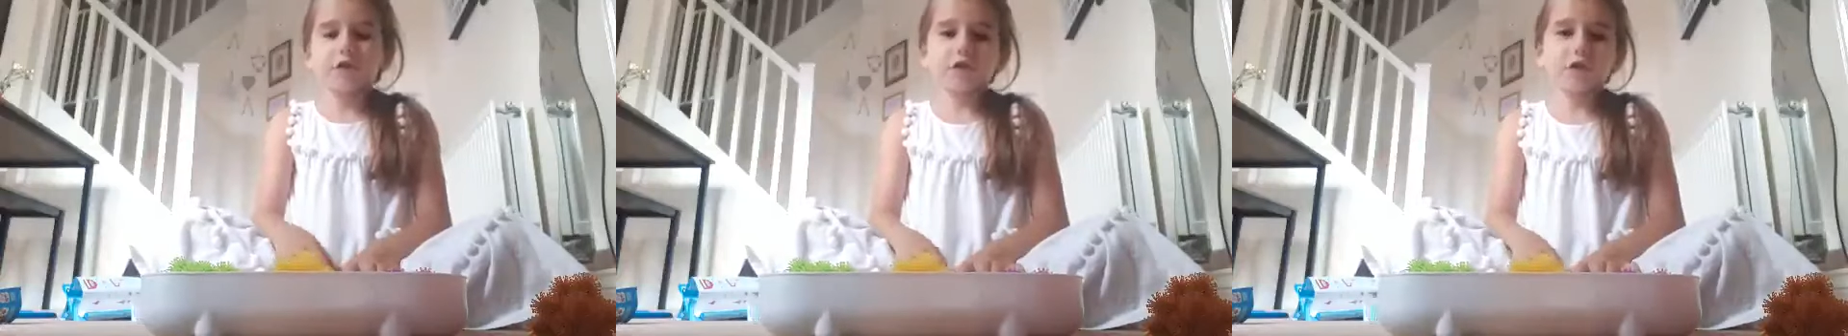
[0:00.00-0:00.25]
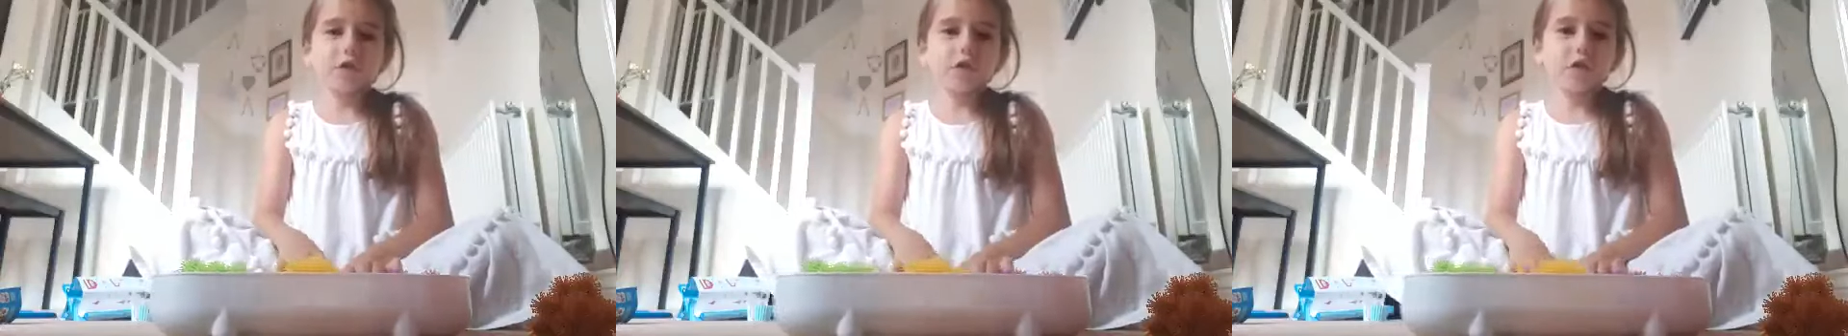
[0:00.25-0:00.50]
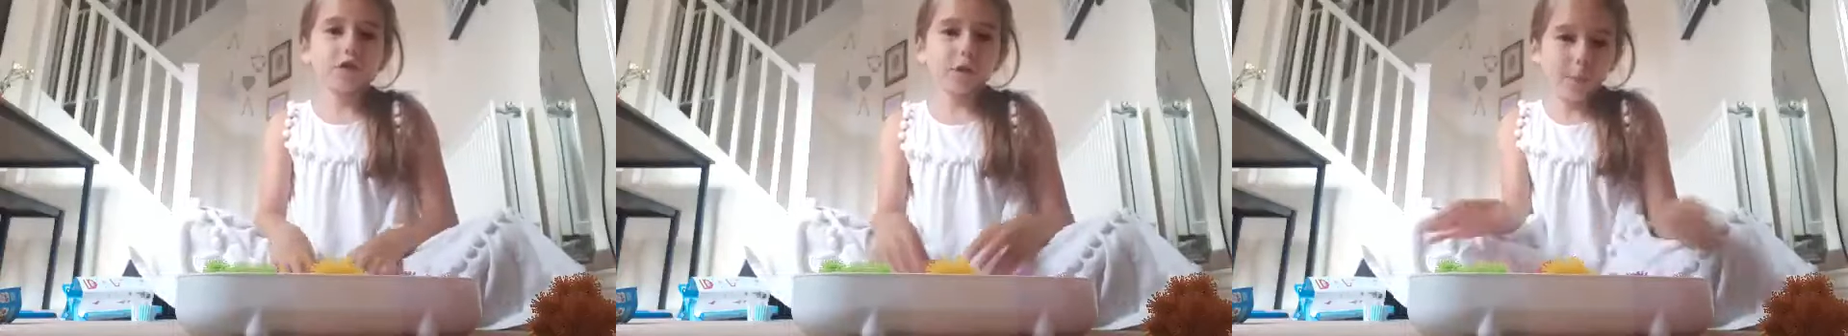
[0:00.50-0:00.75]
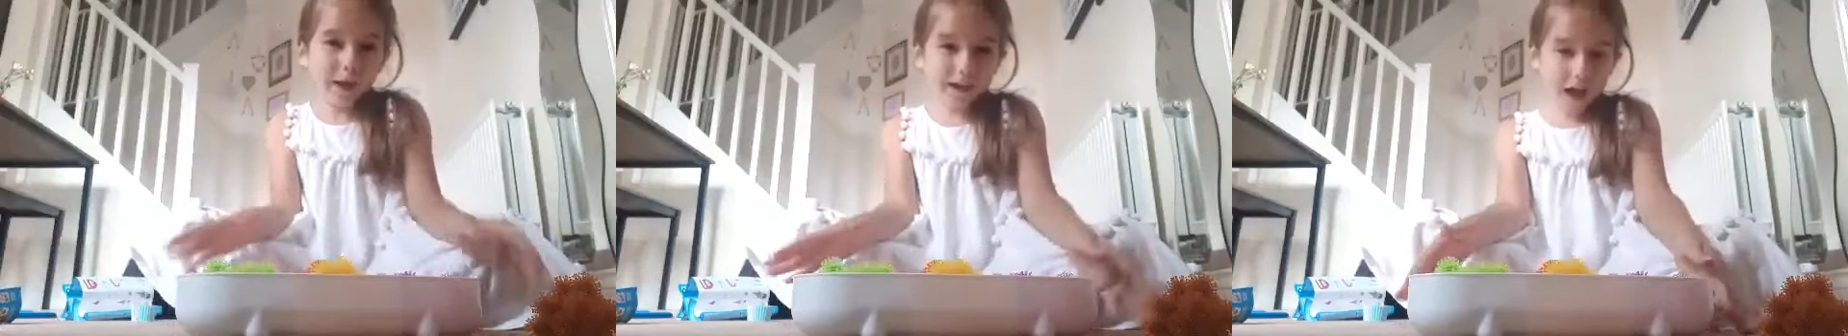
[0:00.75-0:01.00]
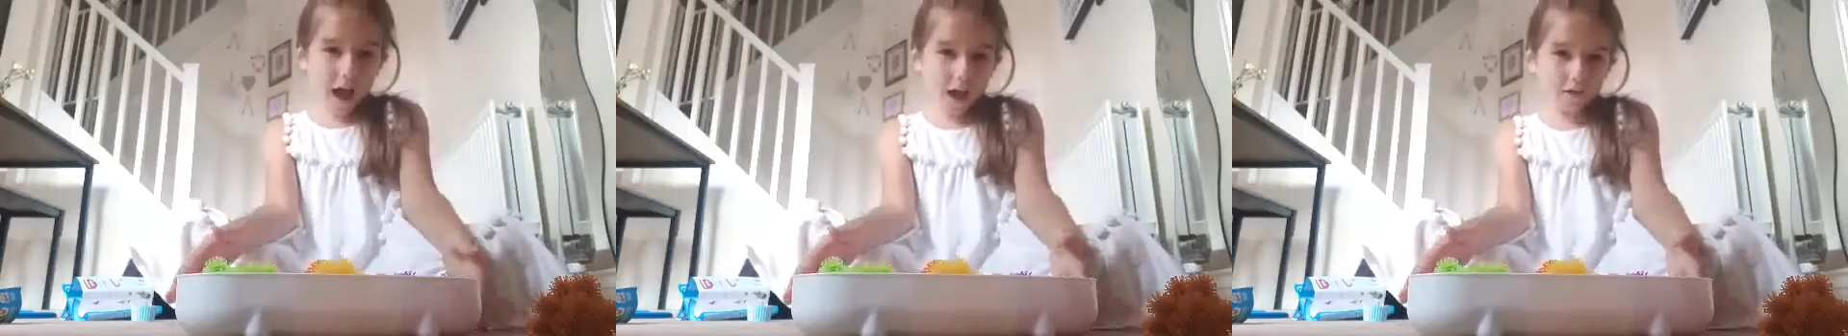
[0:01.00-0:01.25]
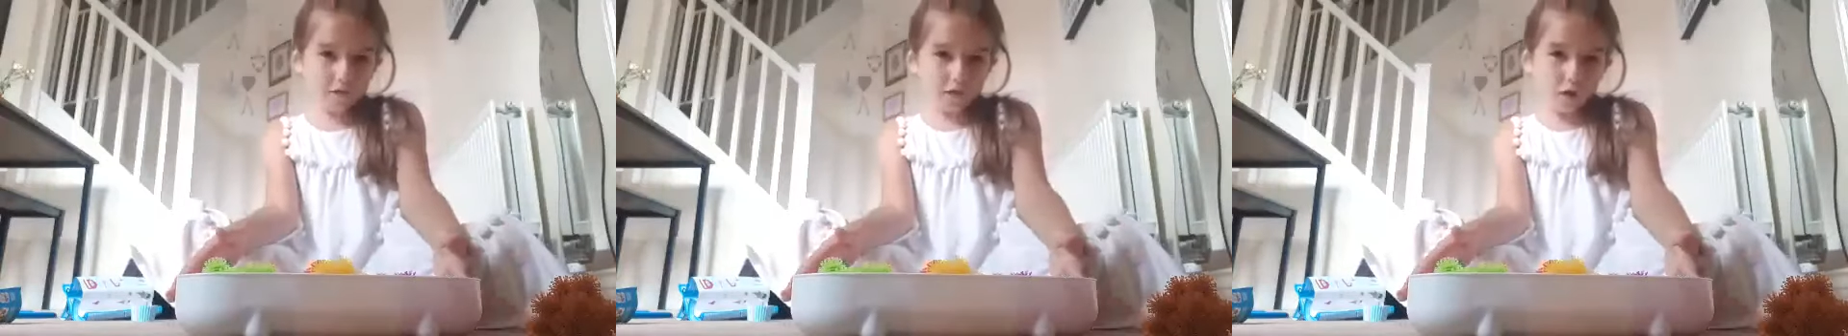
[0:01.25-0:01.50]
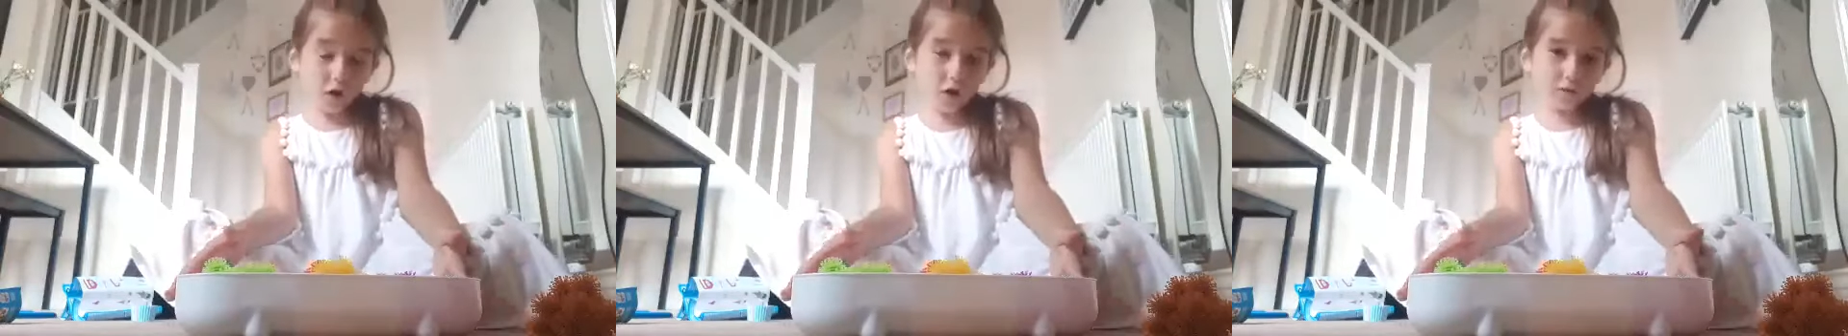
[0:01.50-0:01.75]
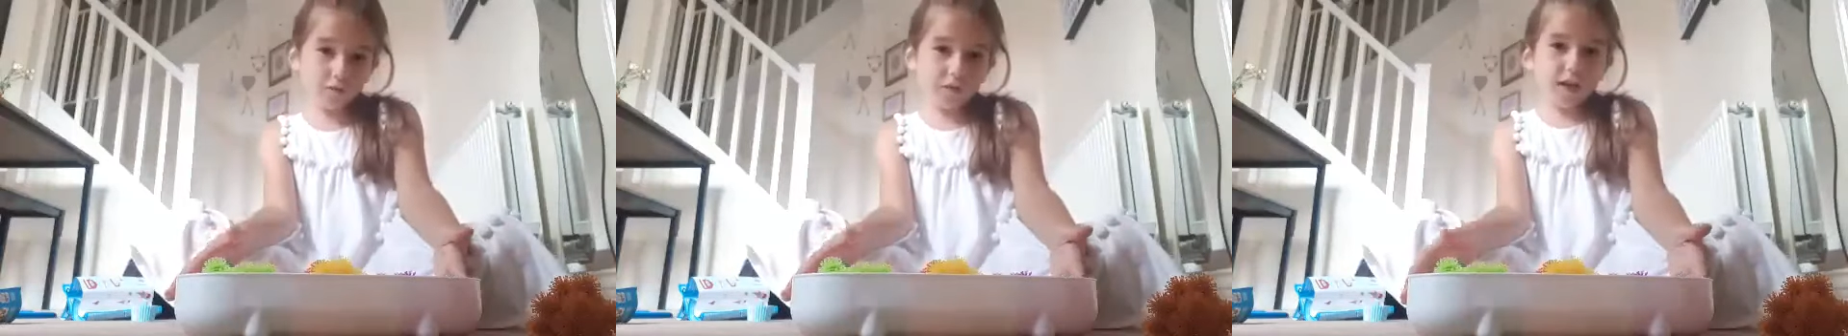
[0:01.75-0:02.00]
So the pack I've got